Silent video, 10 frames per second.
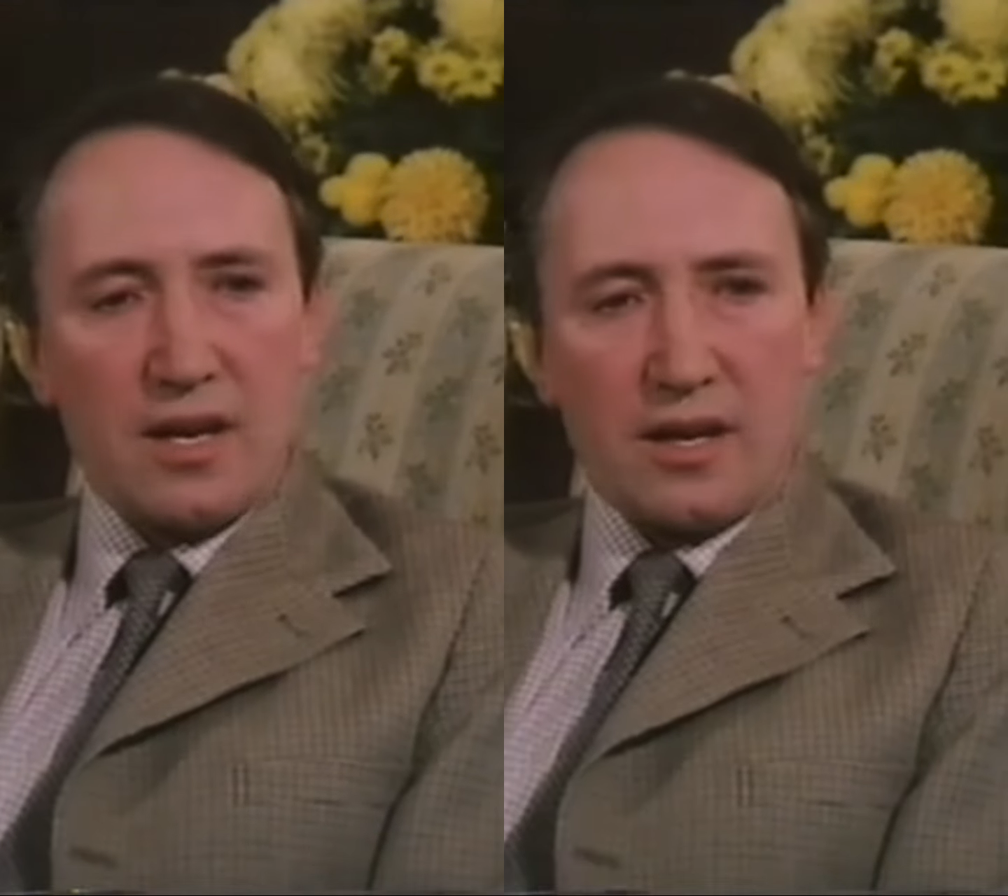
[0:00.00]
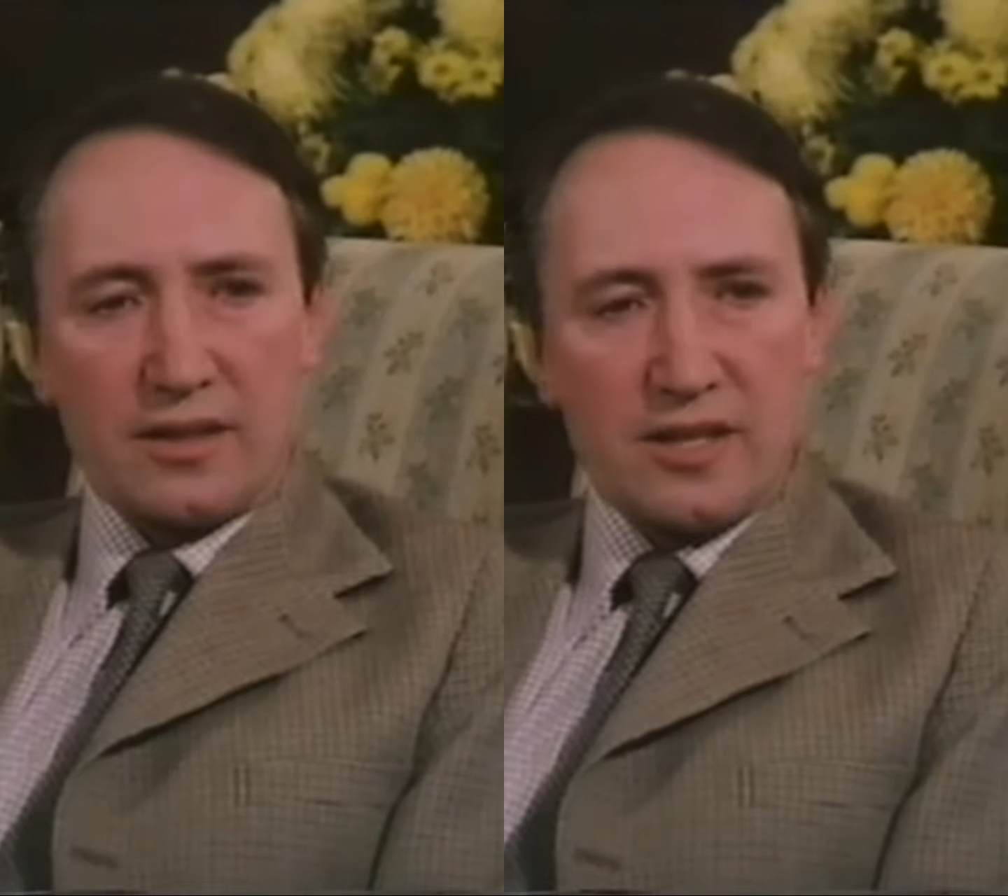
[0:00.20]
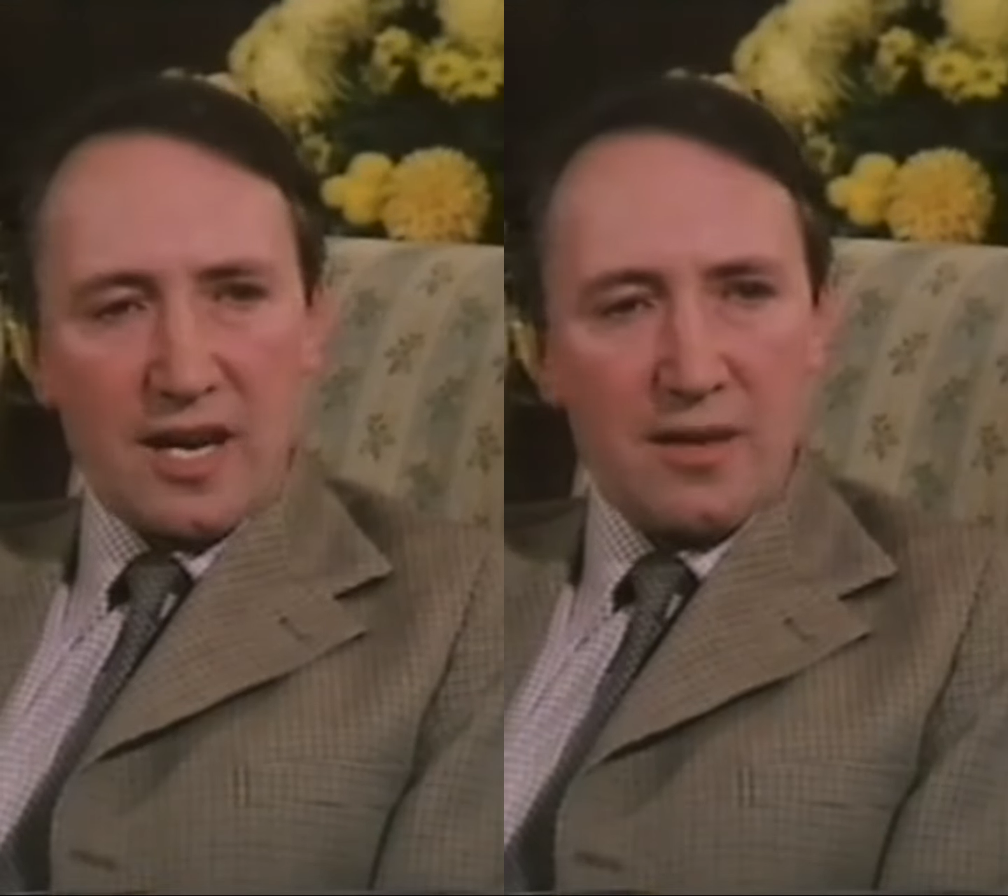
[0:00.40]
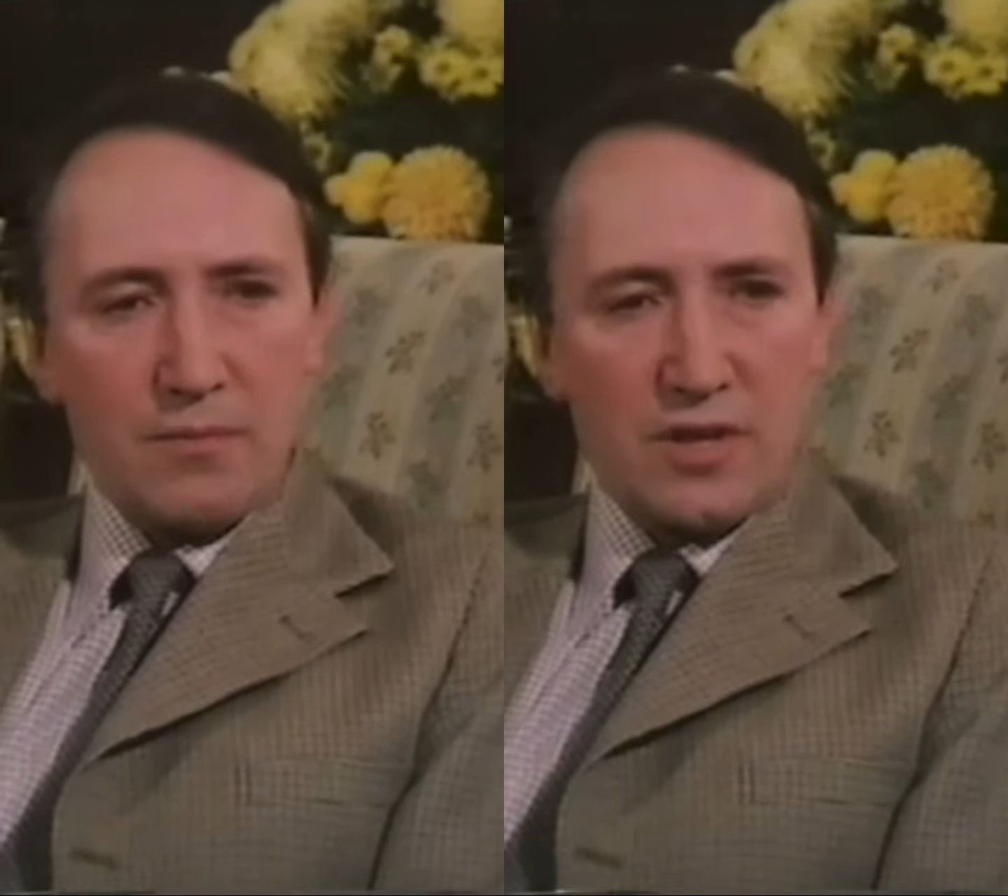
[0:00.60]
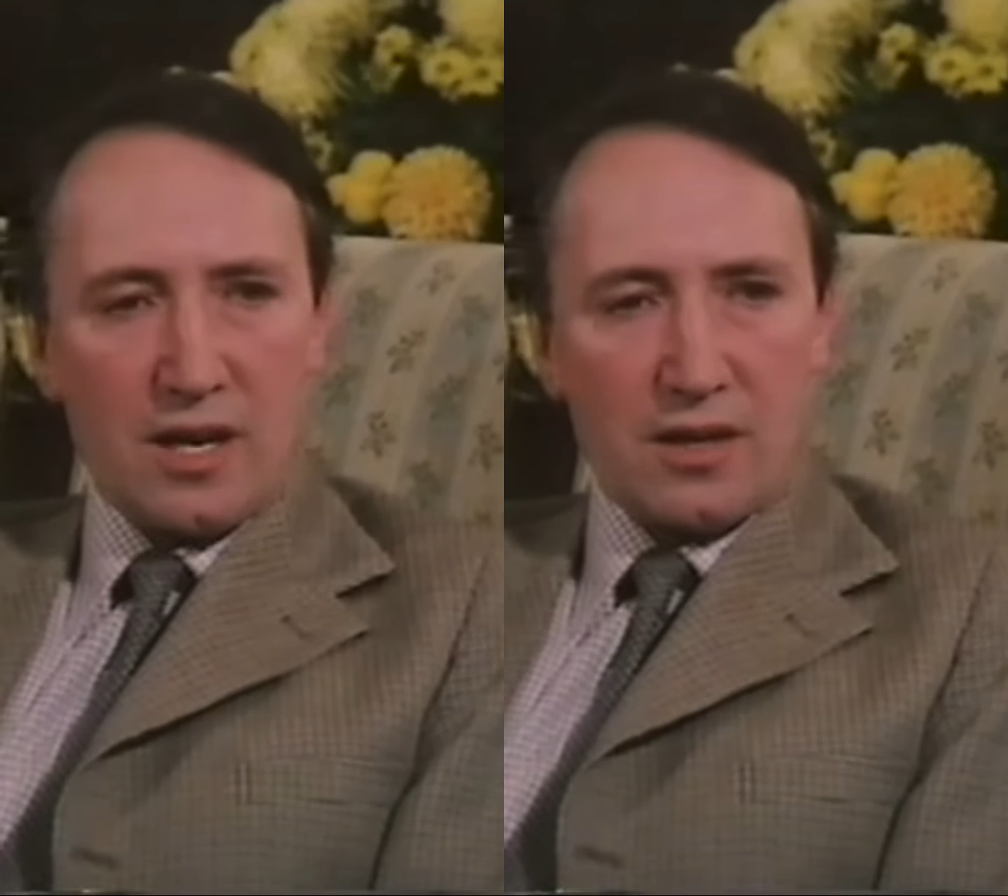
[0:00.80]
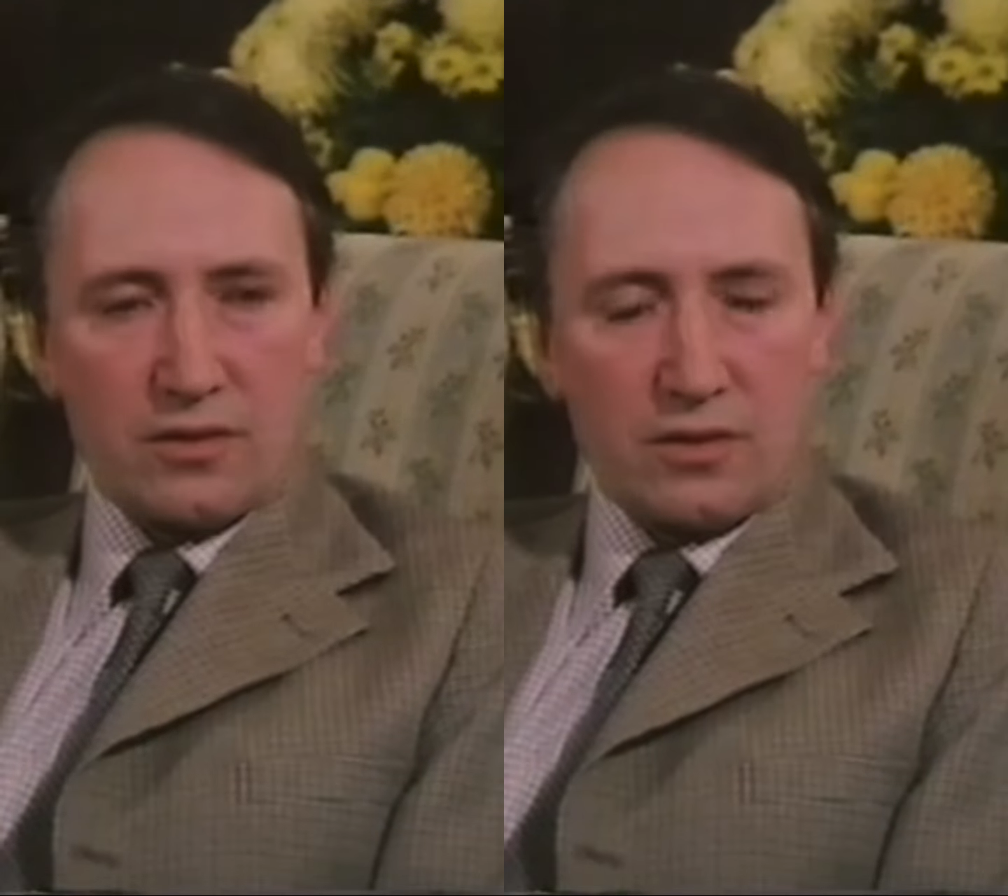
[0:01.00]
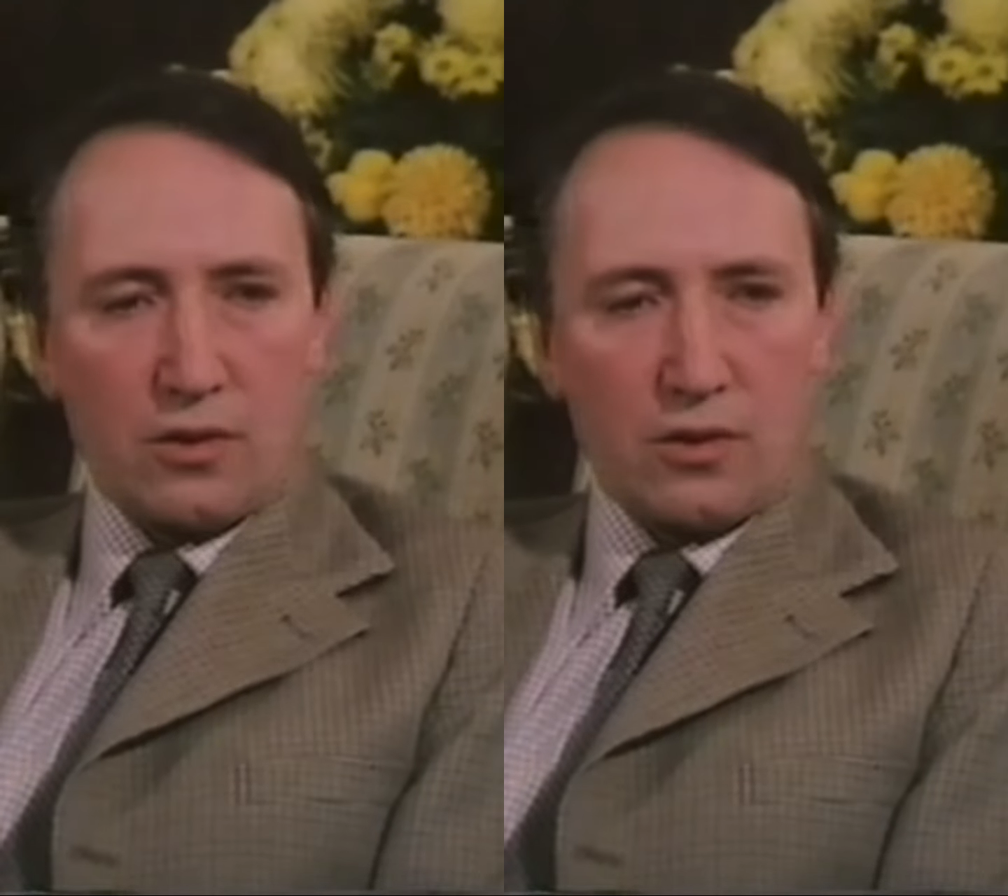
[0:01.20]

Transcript: and came down